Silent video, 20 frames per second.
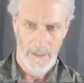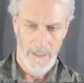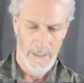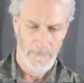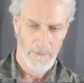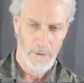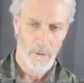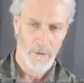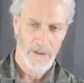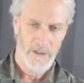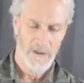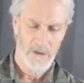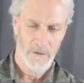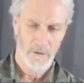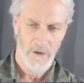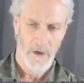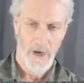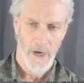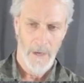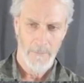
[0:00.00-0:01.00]
I'm going
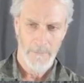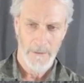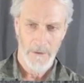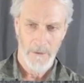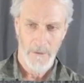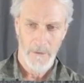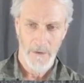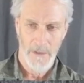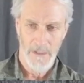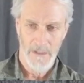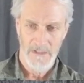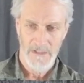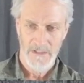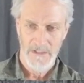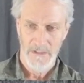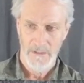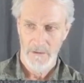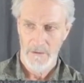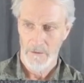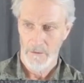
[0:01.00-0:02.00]
to copy
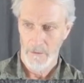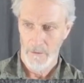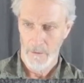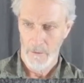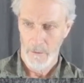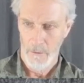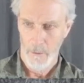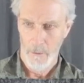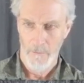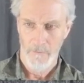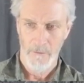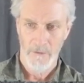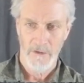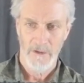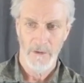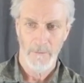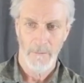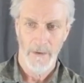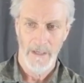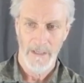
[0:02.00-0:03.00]
this over
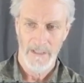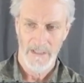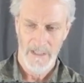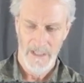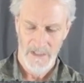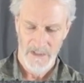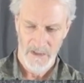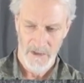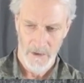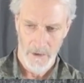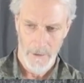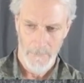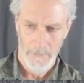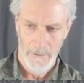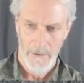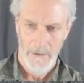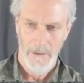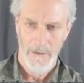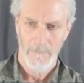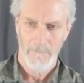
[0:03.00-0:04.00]
to my desktop.